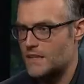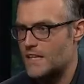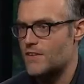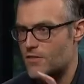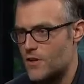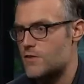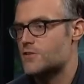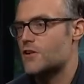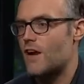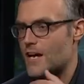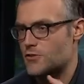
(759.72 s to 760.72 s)
believing those
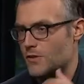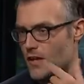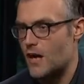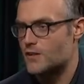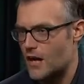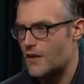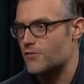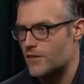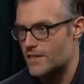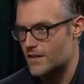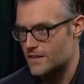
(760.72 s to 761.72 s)
that are actually uncovering the